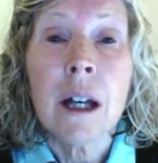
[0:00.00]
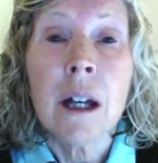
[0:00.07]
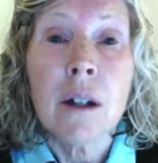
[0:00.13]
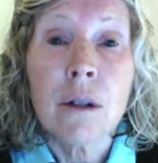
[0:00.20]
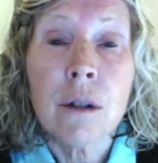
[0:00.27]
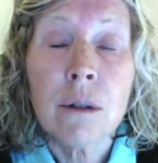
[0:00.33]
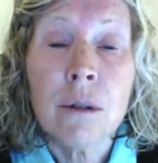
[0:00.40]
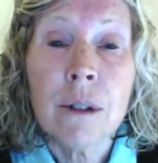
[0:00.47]

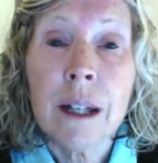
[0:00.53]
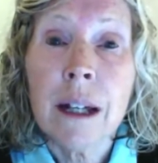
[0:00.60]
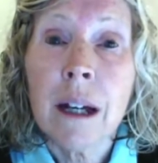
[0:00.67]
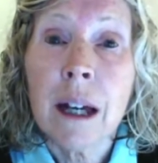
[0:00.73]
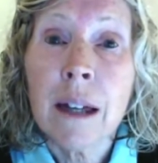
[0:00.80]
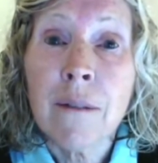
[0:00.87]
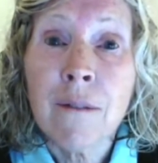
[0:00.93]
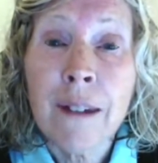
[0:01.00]
children
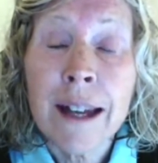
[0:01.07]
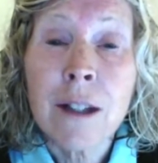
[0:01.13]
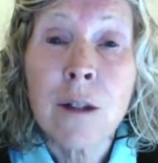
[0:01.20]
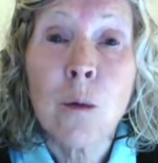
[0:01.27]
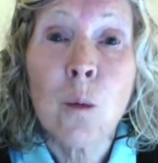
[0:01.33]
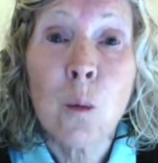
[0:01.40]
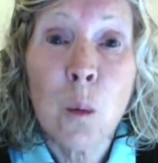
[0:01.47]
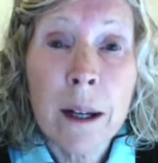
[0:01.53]

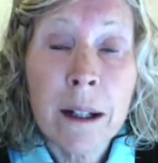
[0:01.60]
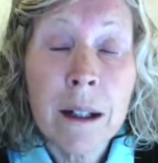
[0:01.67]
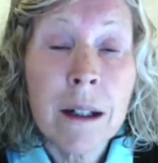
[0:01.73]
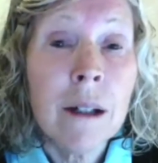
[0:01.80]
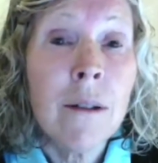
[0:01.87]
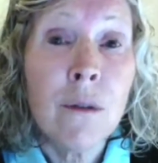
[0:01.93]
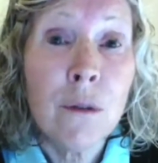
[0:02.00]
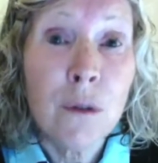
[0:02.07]
advance
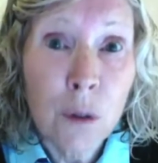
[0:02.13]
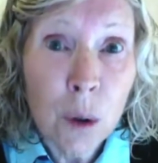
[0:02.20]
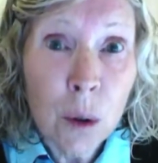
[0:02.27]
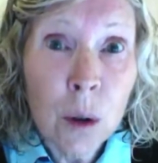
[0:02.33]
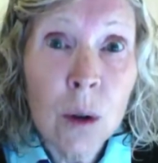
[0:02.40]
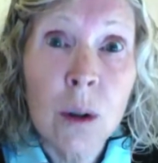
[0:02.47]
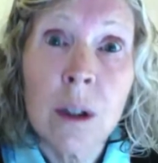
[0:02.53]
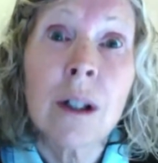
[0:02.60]
1
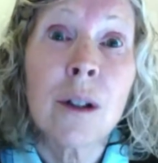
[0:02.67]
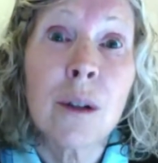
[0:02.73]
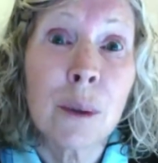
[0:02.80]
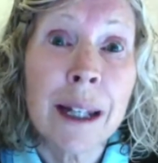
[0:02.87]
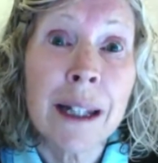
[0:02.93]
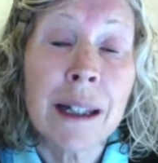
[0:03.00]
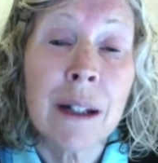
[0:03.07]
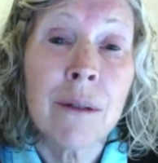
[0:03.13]
full
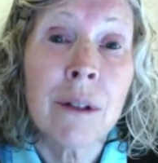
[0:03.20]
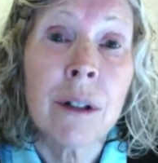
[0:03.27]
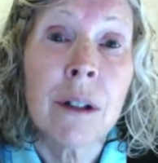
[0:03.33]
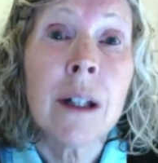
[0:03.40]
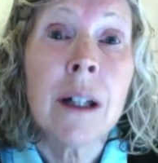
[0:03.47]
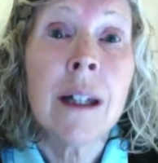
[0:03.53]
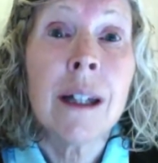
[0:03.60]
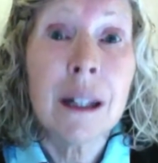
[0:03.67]
grade level
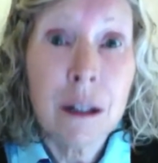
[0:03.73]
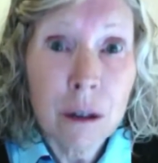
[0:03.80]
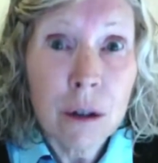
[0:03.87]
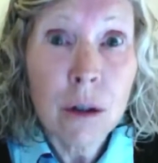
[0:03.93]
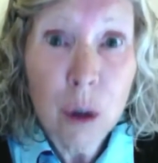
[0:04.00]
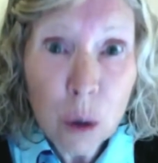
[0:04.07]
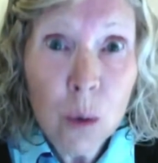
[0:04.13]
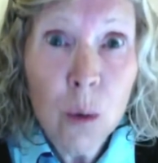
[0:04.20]
in
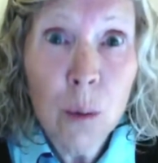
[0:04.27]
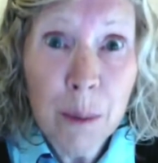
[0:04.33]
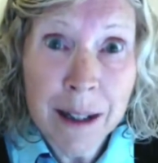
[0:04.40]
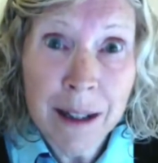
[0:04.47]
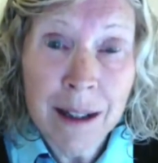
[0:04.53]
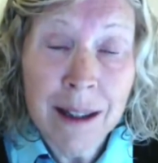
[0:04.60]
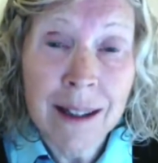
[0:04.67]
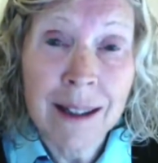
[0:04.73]
2 months.